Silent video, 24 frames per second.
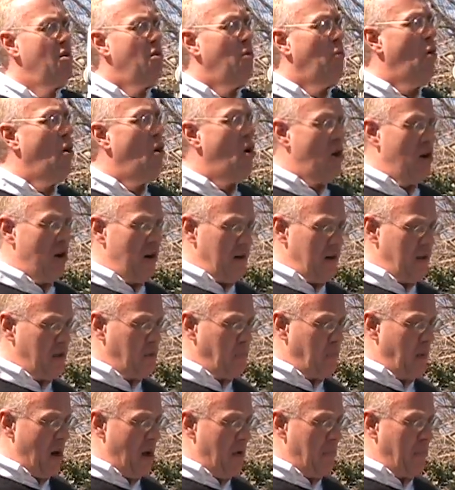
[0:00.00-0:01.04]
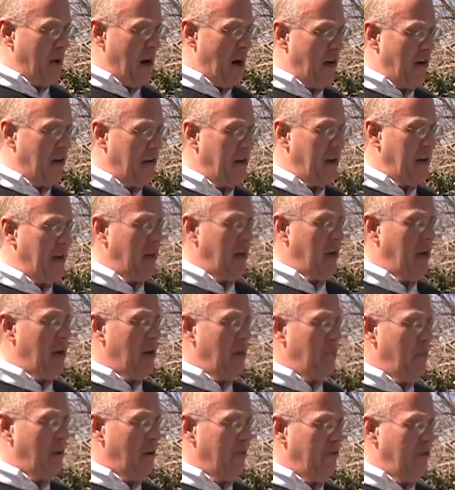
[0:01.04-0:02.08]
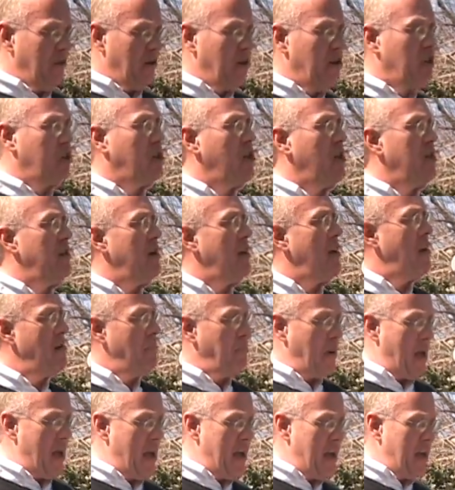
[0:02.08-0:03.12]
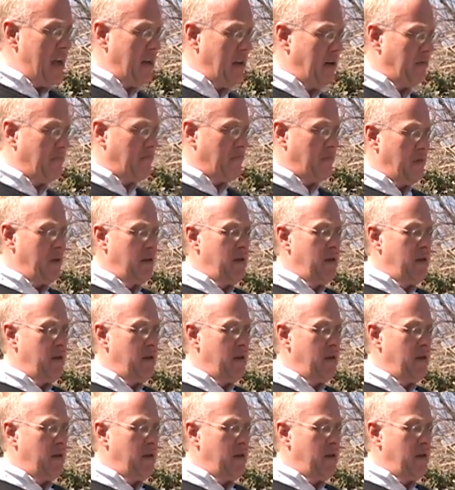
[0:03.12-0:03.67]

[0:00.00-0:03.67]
War is barbarity, perversion, and pain,